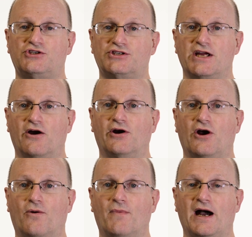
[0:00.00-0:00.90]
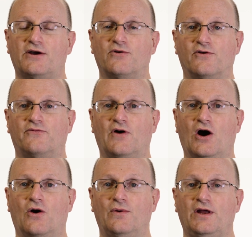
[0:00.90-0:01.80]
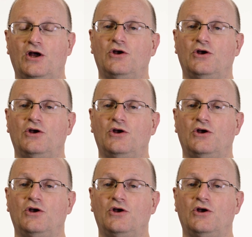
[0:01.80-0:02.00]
stereo microphone,